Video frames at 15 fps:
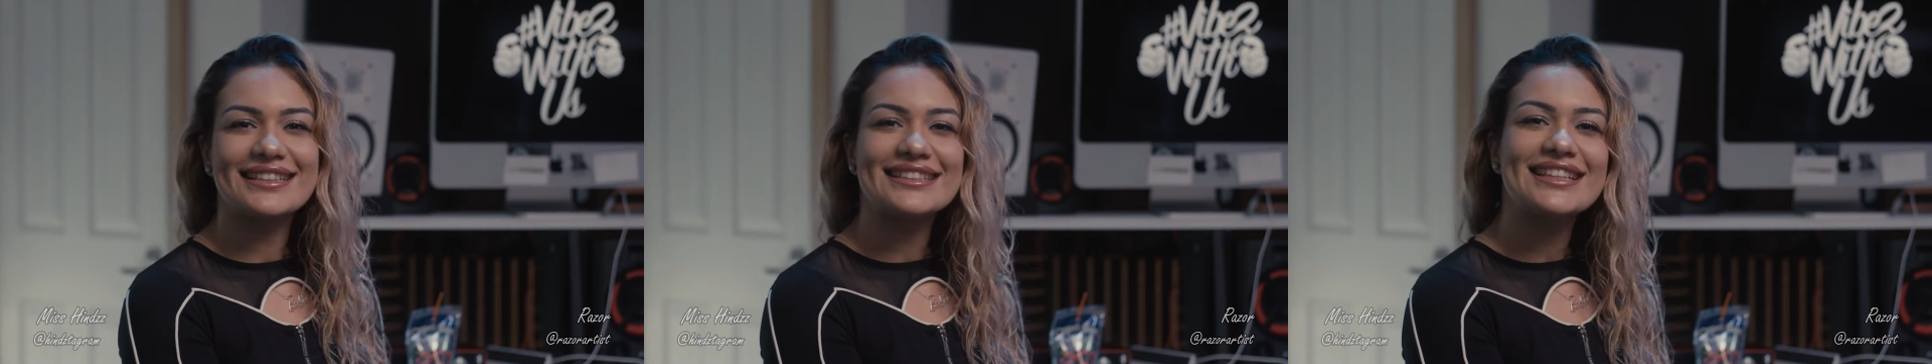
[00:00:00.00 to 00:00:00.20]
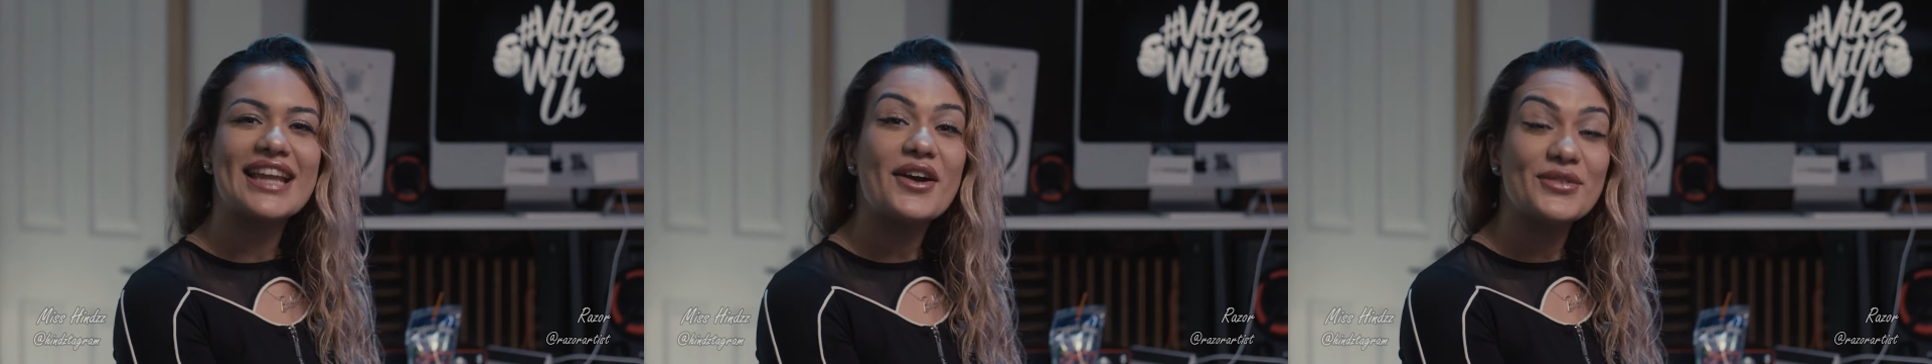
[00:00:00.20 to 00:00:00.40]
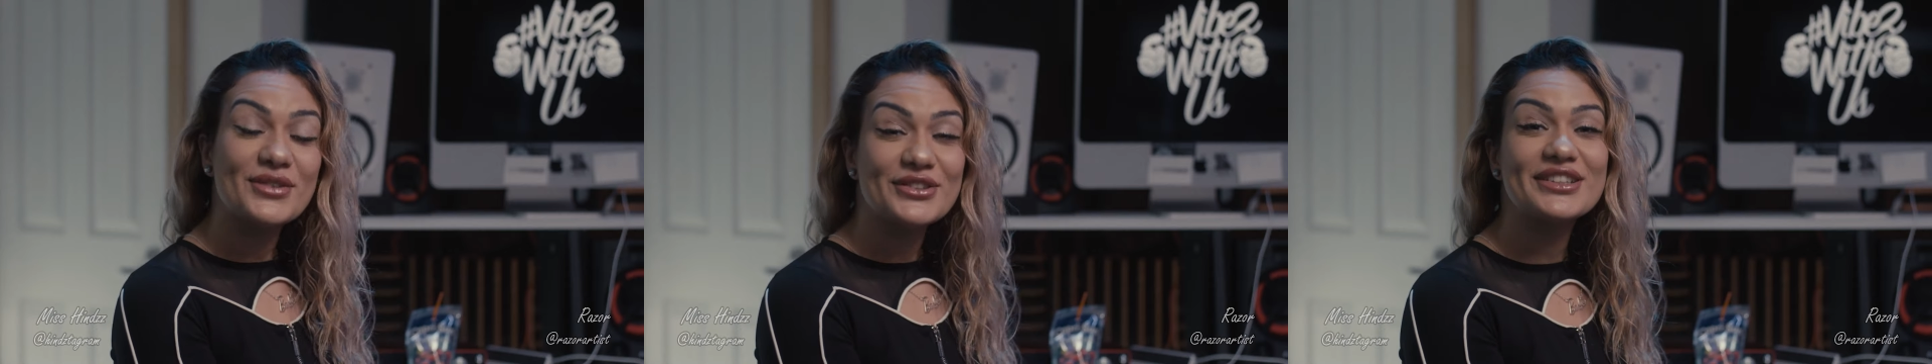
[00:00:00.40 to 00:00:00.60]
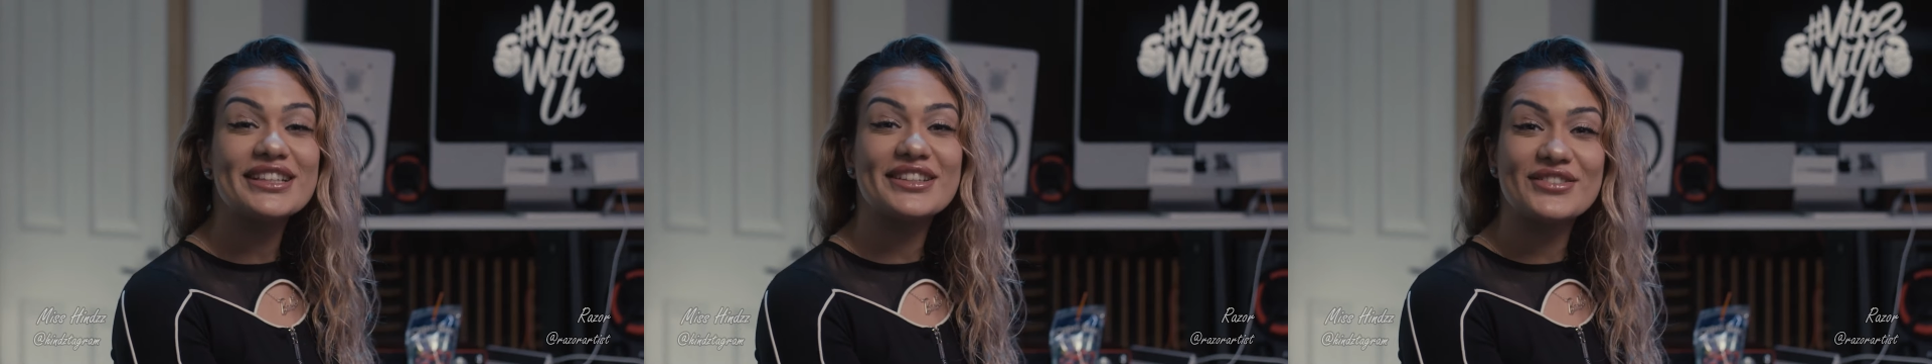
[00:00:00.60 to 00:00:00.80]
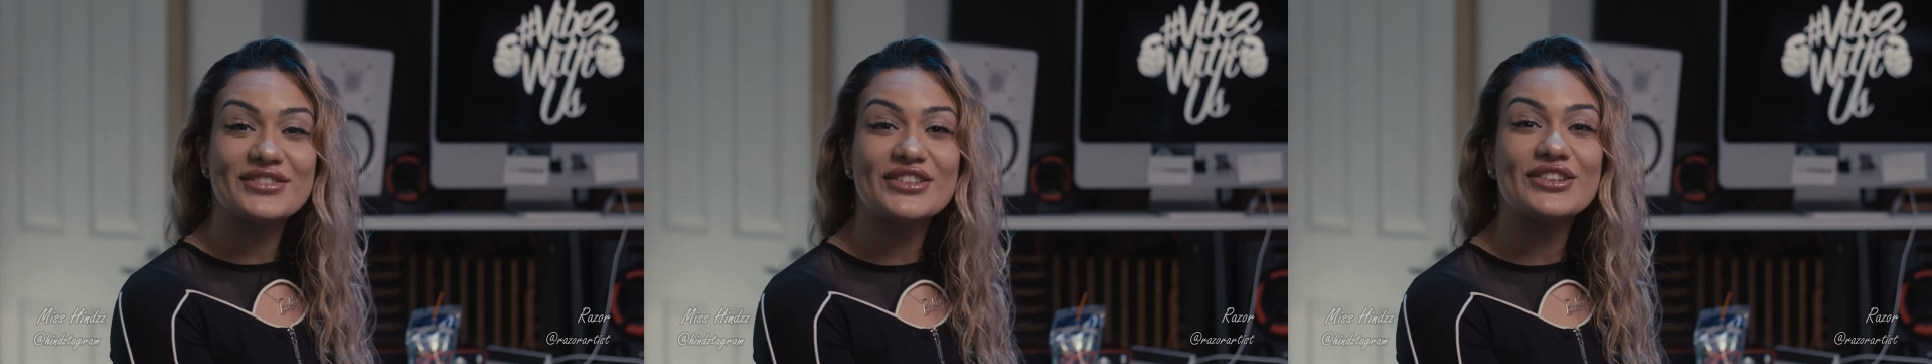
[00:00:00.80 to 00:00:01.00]
Now we will
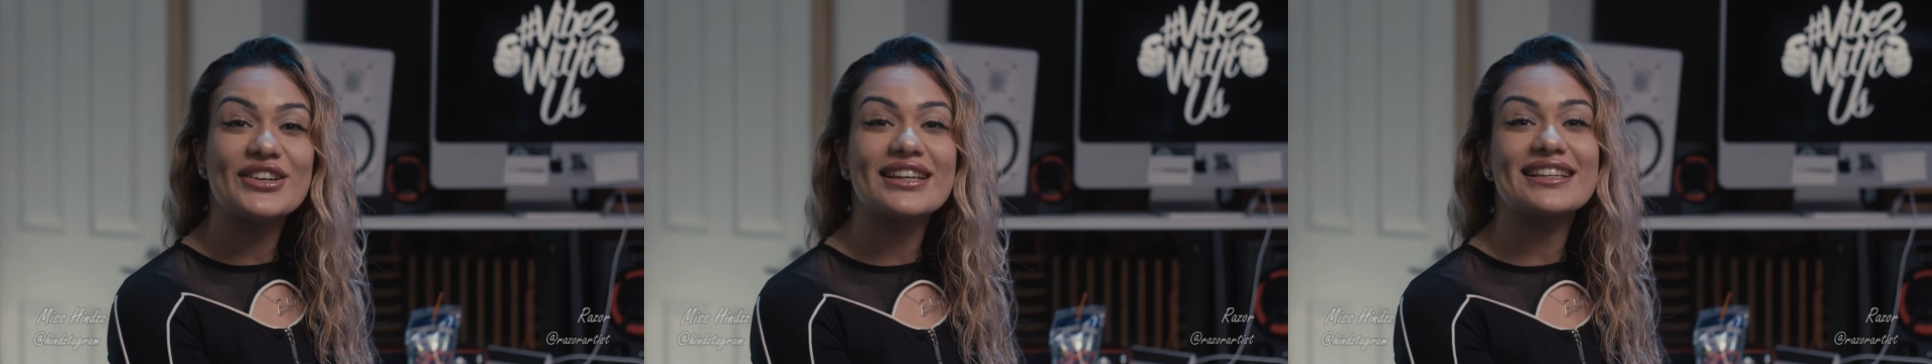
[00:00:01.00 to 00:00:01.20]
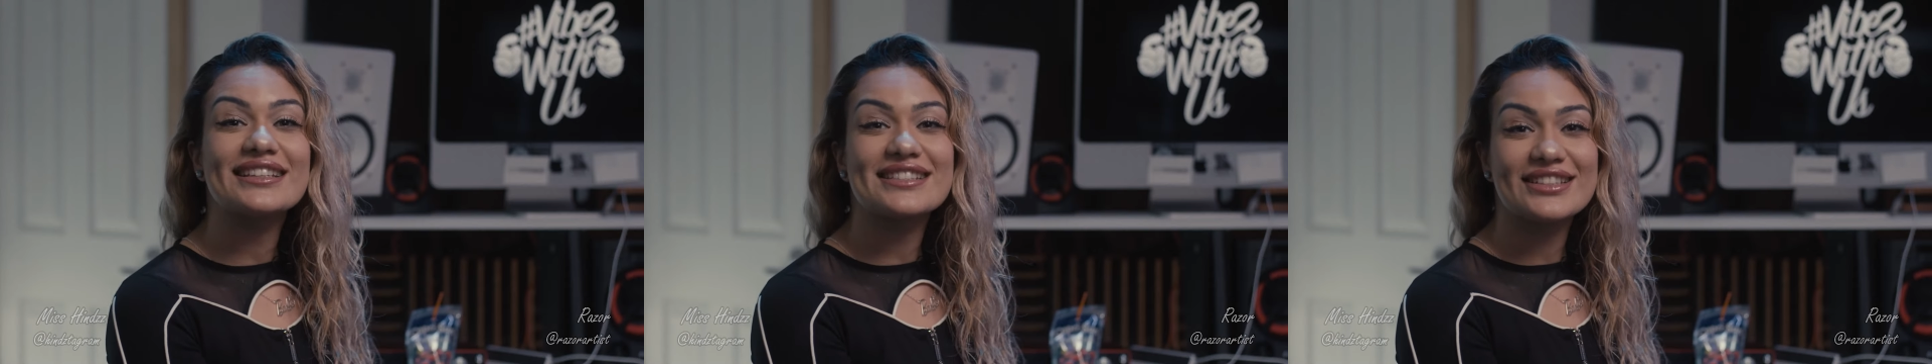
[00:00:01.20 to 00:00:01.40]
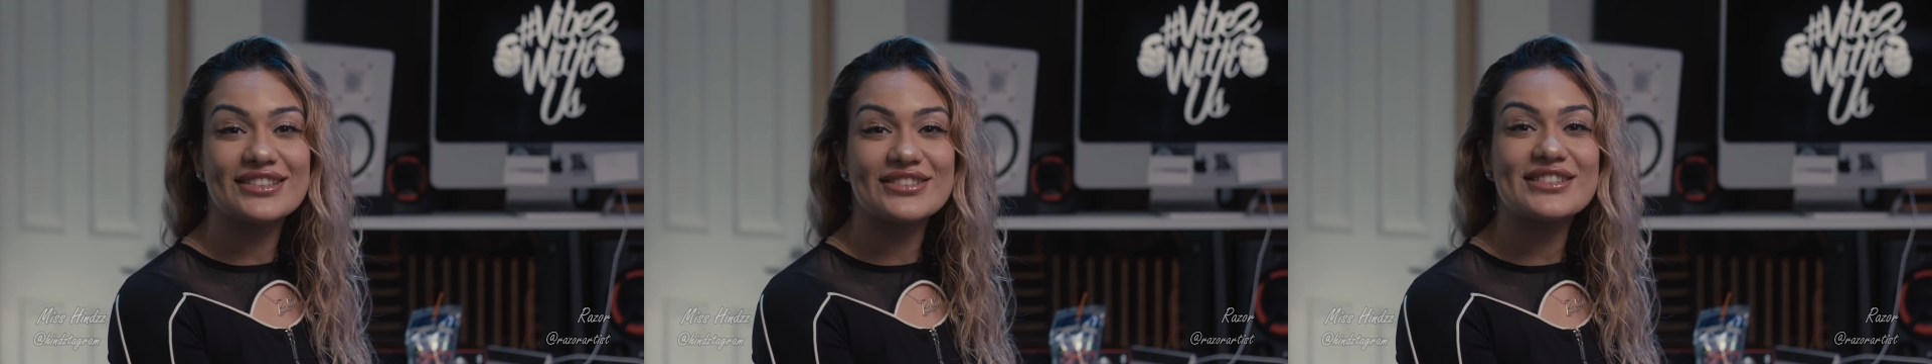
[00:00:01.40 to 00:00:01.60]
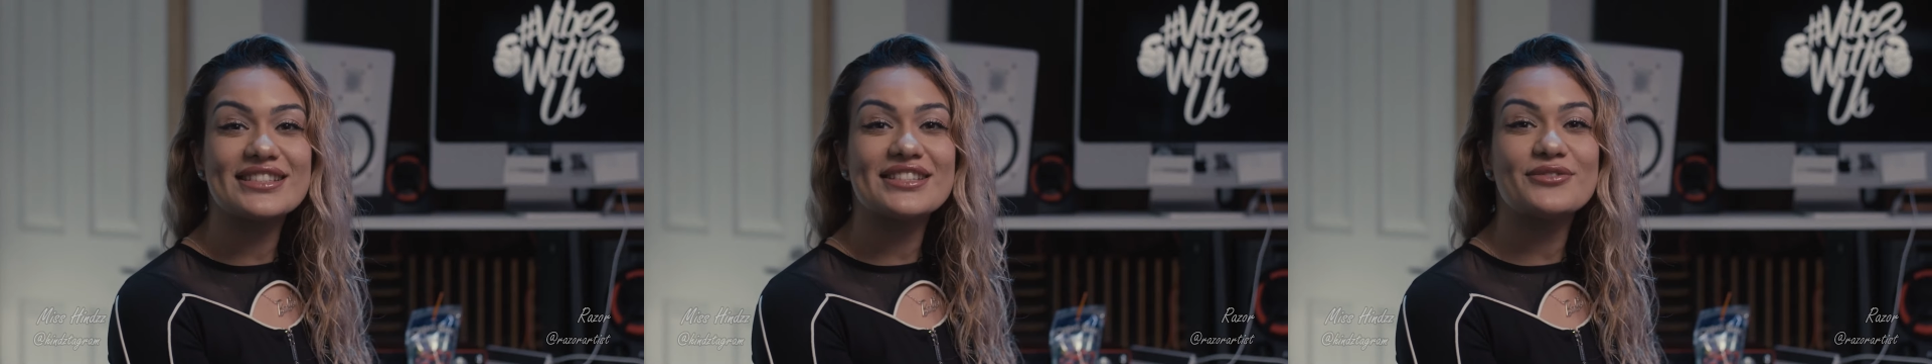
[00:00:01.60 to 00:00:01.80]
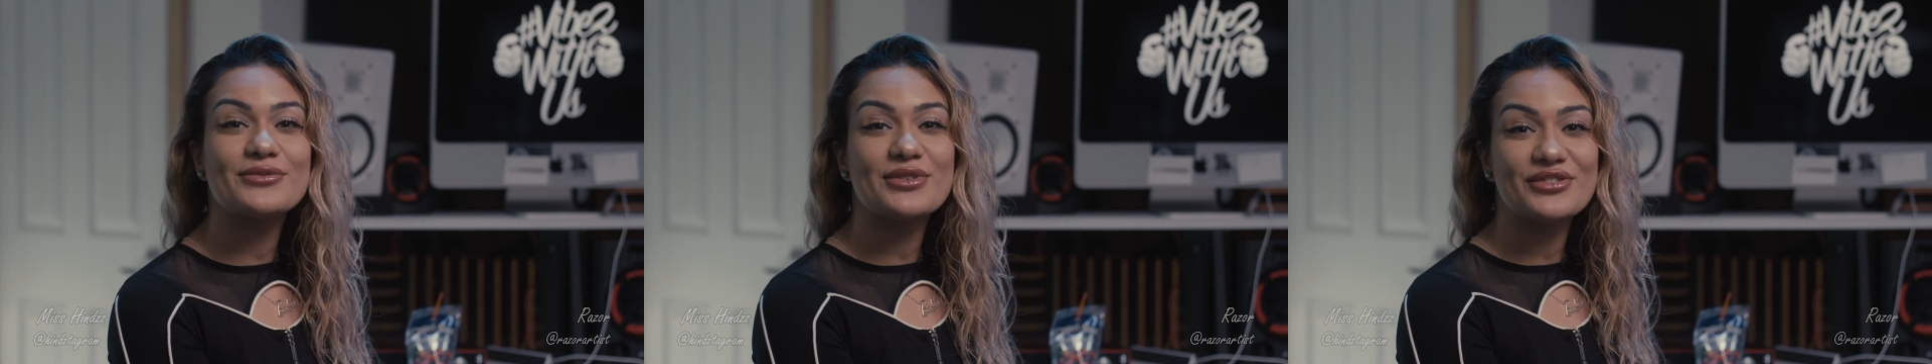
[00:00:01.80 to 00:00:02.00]
give you an exclusive